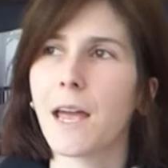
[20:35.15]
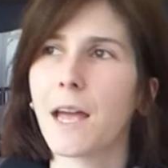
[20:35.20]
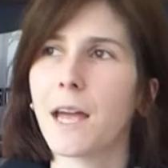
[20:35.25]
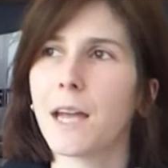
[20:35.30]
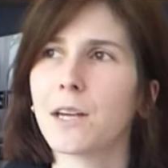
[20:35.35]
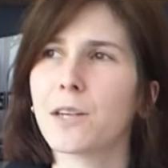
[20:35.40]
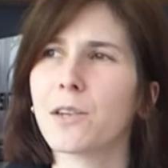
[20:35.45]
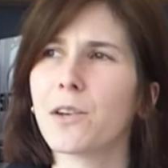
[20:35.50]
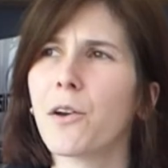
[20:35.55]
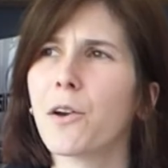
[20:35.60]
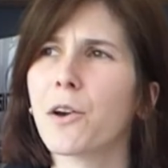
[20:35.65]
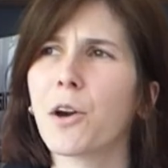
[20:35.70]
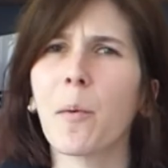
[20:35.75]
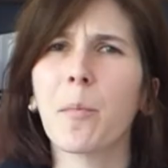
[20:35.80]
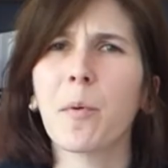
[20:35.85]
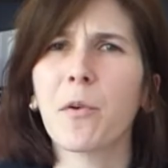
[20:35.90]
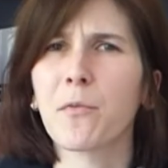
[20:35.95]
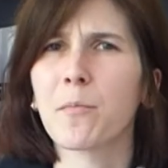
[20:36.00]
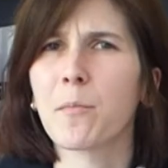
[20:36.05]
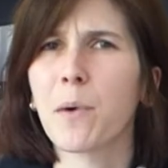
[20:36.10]
And a
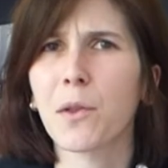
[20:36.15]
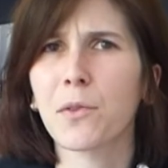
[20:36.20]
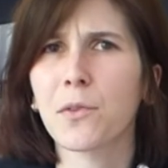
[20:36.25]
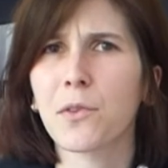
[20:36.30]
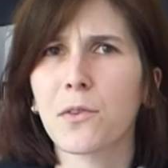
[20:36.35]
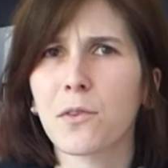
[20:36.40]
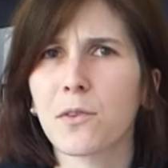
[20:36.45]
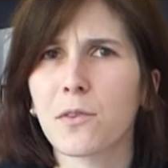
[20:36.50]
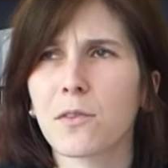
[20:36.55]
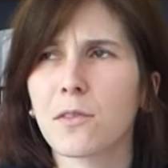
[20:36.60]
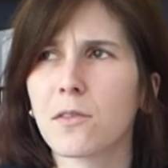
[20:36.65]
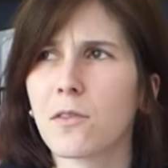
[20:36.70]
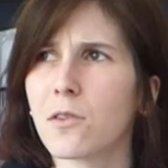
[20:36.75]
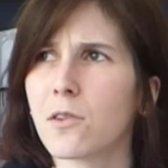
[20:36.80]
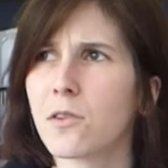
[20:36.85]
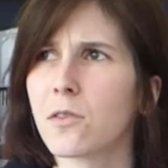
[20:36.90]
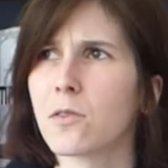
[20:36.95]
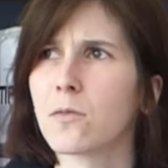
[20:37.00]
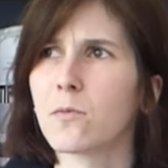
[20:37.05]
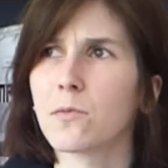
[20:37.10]
couple of months
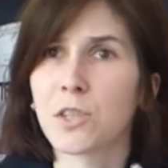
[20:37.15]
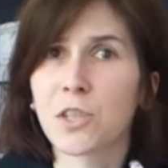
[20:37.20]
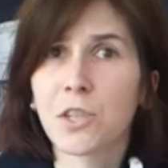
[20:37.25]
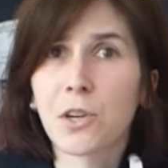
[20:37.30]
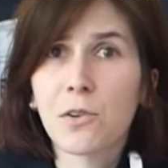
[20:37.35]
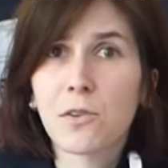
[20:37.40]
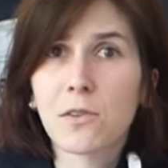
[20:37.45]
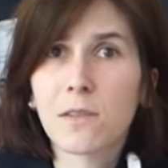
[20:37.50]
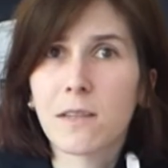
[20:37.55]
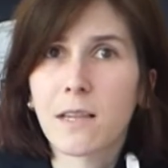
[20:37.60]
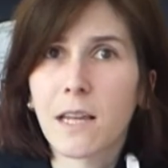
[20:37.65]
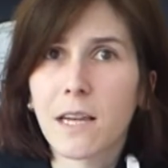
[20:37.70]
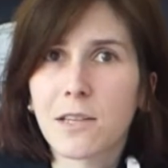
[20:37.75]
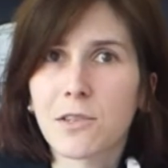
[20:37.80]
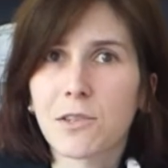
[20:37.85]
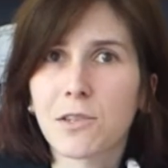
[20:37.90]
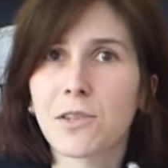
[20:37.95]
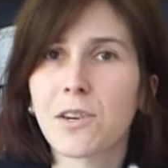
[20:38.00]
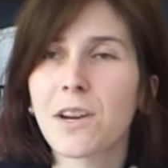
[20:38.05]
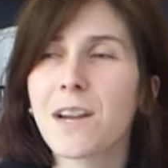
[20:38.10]
or years
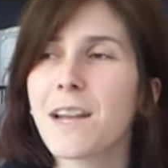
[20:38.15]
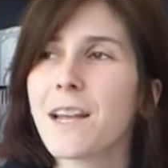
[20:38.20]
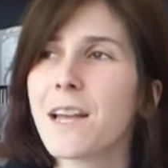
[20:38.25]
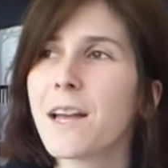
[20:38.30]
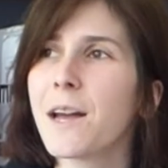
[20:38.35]
later,